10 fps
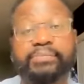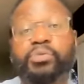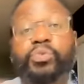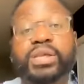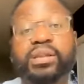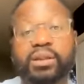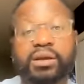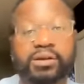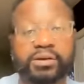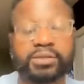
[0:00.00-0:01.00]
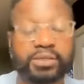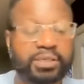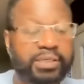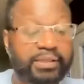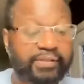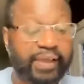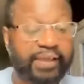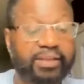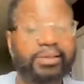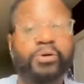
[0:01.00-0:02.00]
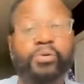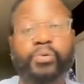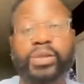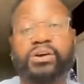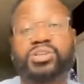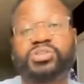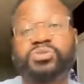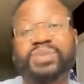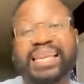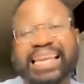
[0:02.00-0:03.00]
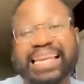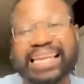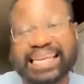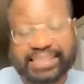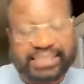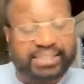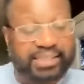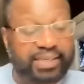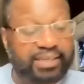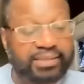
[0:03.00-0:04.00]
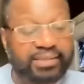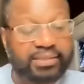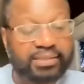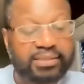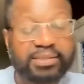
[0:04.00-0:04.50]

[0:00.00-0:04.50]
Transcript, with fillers: But we learn that we are to listen,